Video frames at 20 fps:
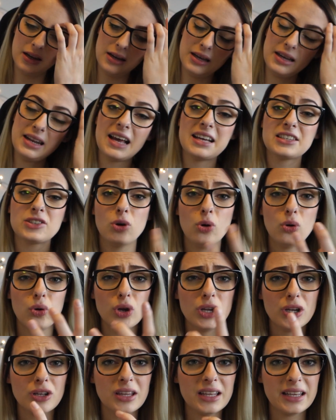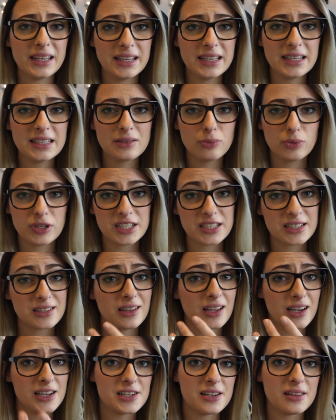it has oil in it, which is
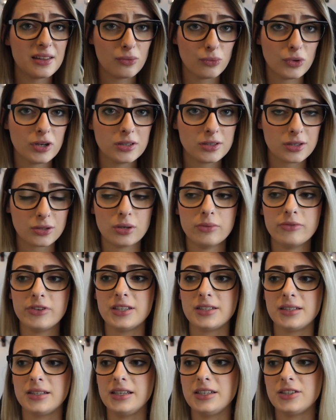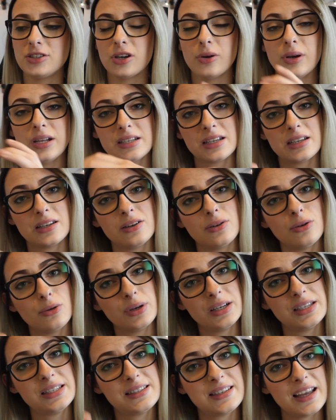lighter than water, obviously, so it can
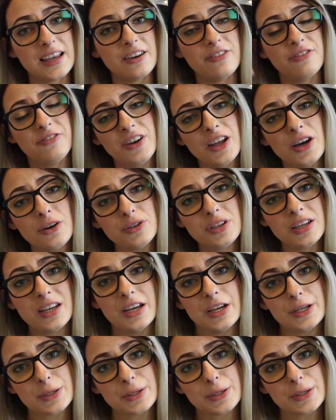always stay afloat.